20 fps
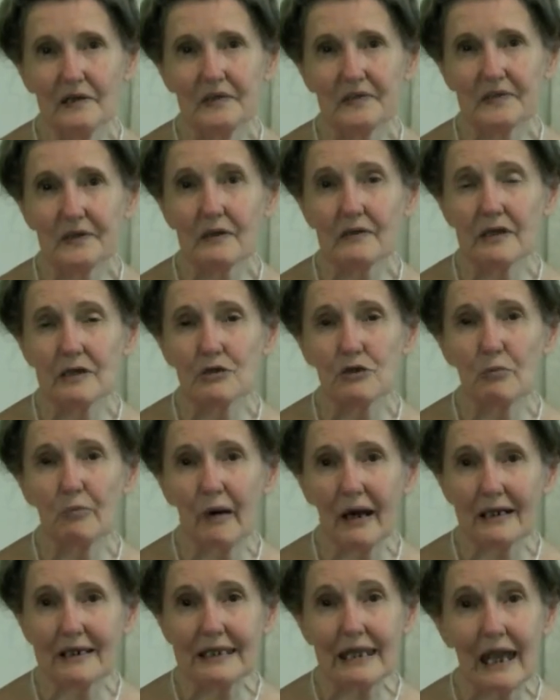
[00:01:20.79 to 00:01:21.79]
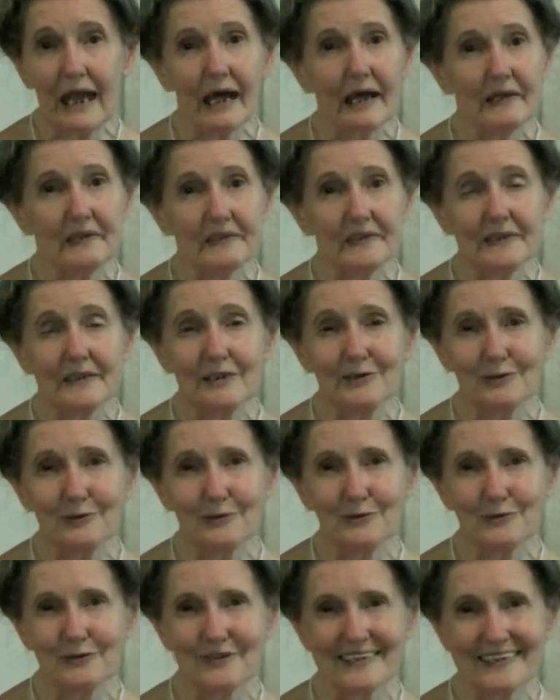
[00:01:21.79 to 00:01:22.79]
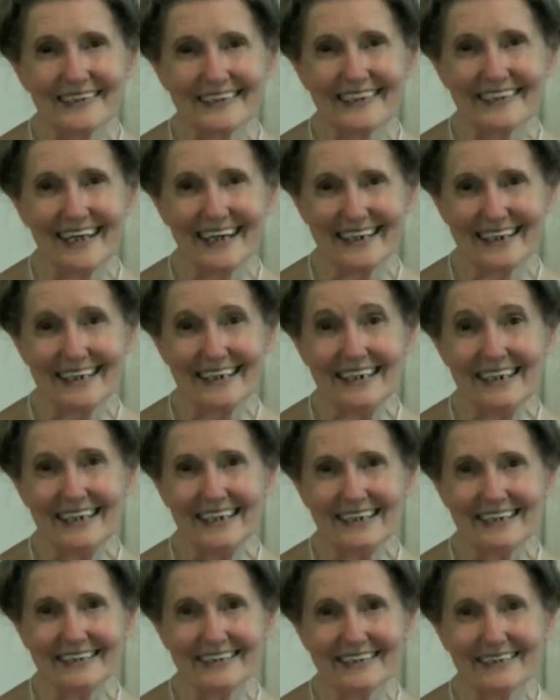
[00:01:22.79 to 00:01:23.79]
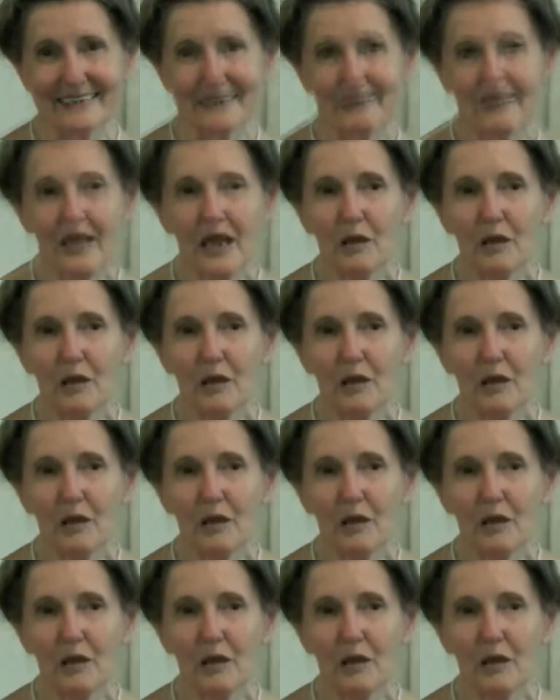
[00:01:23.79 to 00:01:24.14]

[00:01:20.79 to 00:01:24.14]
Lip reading: so that your body has the nutrients that it needs.